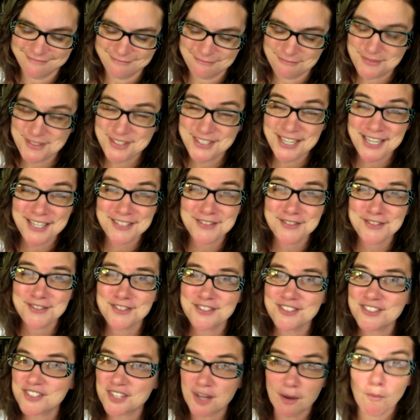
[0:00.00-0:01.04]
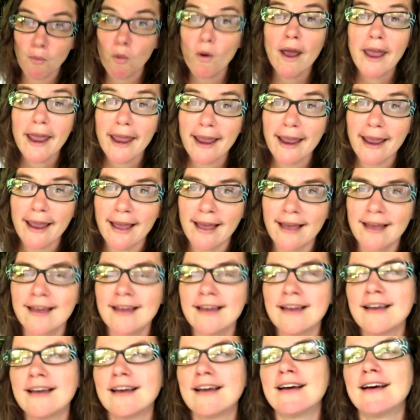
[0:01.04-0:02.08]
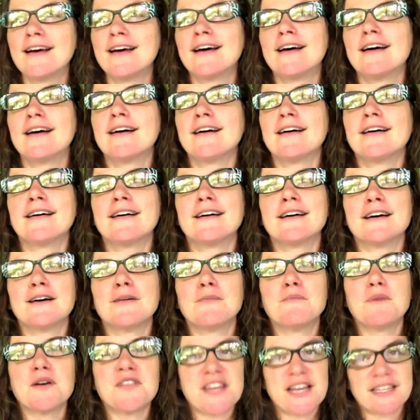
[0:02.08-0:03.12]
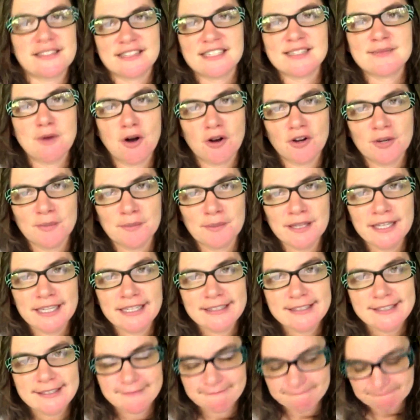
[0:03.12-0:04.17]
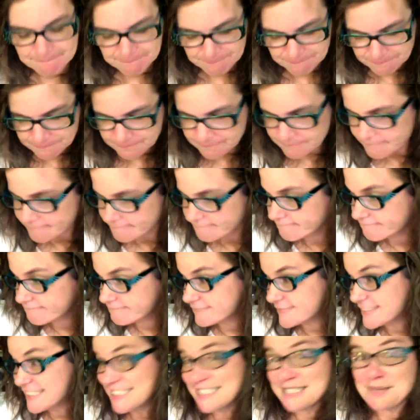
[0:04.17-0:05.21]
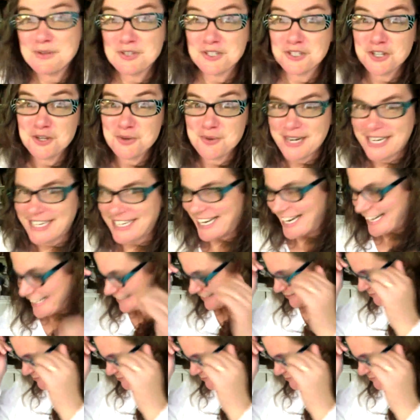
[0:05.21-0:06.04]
besides Subway, but that's a small complaint. Let me show you what I got.